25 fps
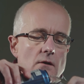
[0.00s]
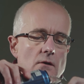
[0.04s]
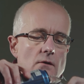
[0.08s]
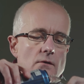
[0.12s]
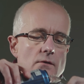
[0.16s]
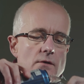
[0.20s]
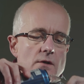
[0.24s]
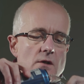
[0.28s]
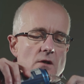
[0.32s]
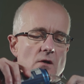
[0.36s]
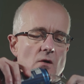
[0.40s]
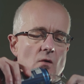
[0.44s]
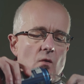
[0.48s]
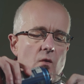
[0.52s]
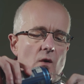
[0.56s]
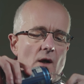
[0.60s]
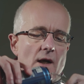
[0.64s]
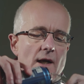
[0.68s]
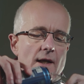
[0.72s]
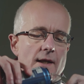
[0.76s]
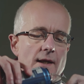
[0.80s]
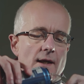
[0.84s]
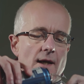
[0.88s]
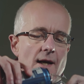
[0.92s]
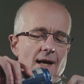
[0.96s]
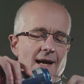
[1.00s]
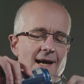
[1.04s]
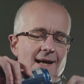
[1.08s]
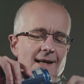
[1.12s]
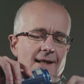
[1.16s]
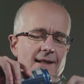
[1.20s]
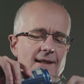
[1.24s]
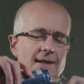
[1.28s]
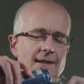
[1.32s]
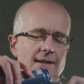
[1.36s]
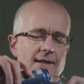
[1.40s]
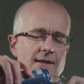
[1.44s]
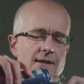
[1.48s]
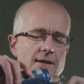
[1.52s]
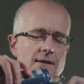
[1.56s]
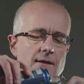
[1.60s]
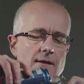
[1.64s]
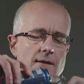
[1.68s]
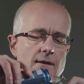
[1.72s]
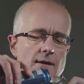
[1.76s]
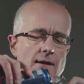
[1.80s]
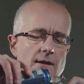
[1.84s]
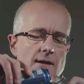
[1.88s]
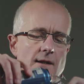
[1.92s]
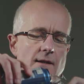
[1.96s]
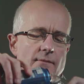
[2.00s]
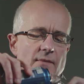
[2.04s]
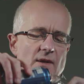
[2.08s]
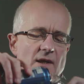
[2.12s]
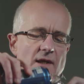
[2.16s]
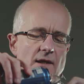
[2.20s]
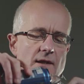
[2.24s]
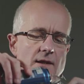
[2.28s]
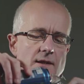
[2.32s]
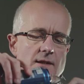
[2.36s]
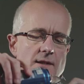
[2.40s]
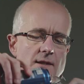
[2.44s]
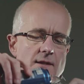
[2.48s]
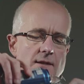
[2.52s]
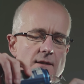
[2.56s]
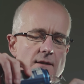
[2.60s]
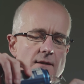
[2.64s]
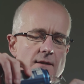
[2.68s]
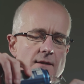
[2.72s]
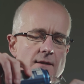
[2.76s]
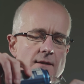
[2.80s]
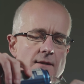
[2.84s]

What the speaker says: Looks quite highly carbonated.